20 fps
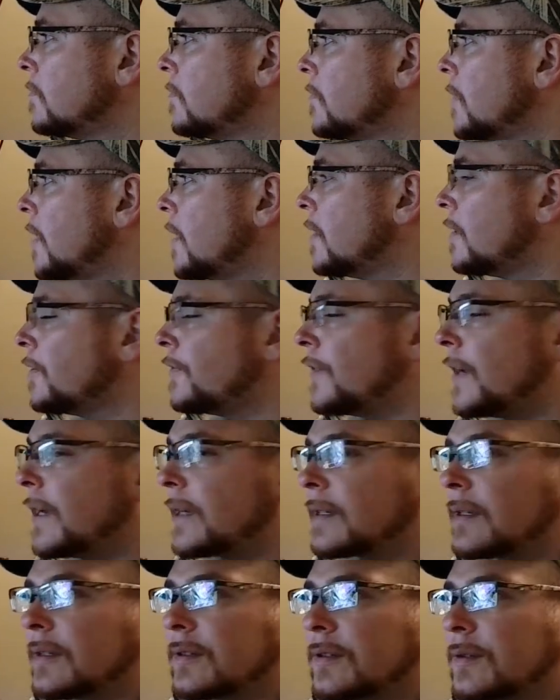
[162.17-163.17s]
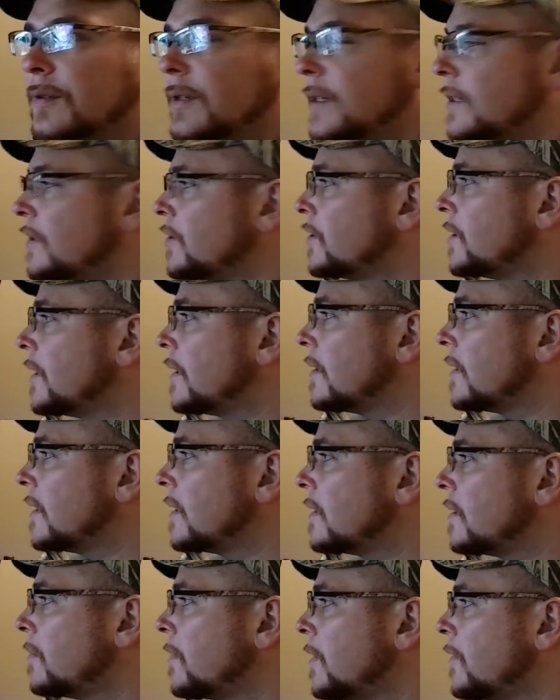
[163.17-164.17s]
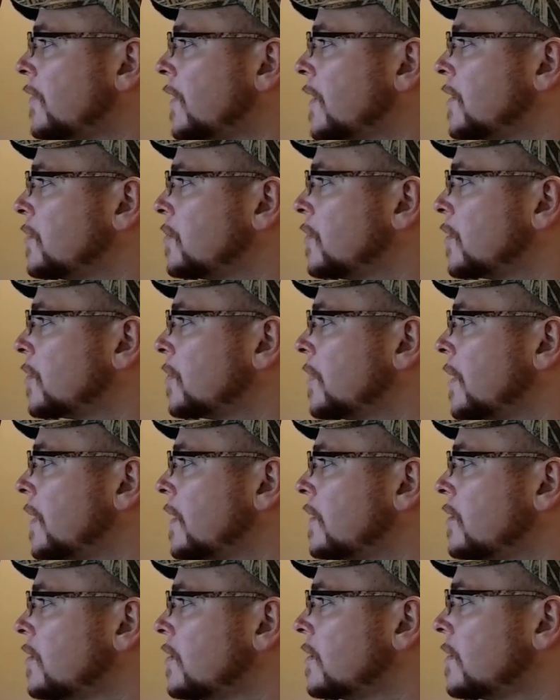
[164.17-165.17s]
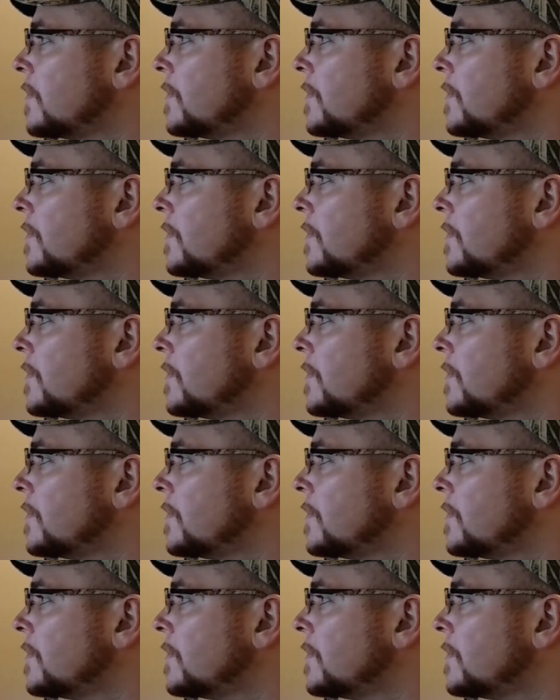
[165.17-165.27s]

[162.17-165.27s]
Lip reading: Matter of fact, let's go ahead and share that to my Facebook page.